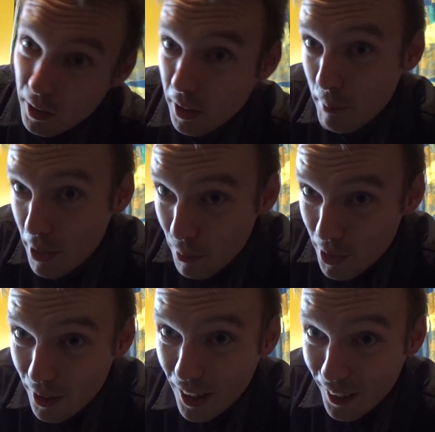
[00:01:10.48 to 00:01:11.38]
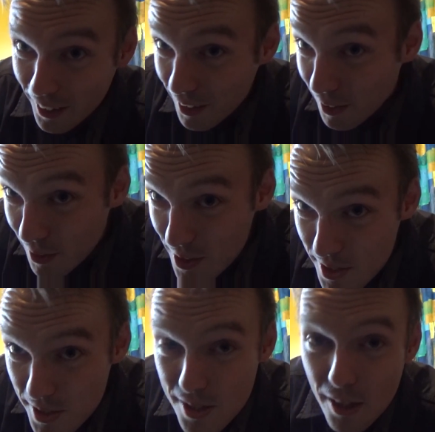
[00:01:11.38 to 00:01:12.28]
Let me know what you think,
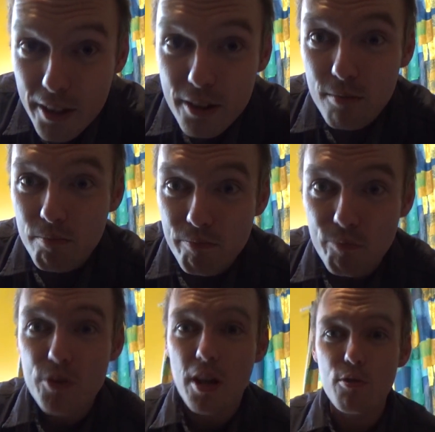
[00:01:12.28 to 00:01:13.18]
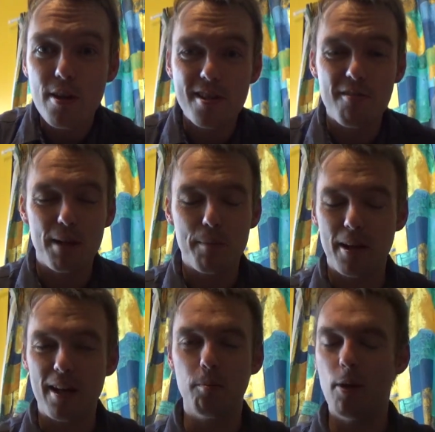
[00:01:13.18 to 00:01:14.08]
because I try to save money by
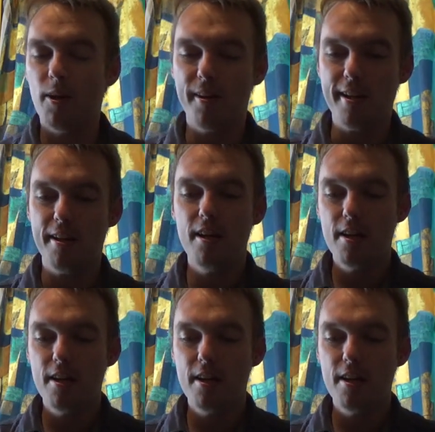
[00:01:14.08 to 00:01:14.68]
cutting my own hair.